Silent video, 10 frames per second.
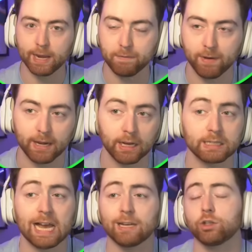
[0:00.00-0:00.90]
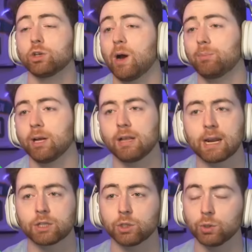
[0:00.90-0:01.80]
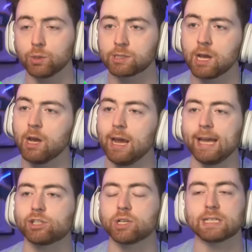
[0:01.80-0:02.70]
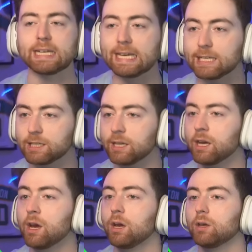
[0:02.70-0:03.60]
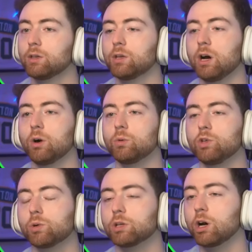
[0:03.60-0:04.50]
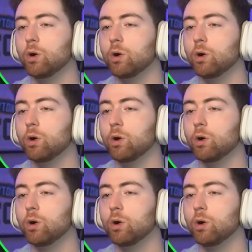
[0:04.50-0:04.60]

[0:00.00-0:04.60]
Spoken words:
fading? Because I do. I play a lot of 2s. It's just easy. You know, you could go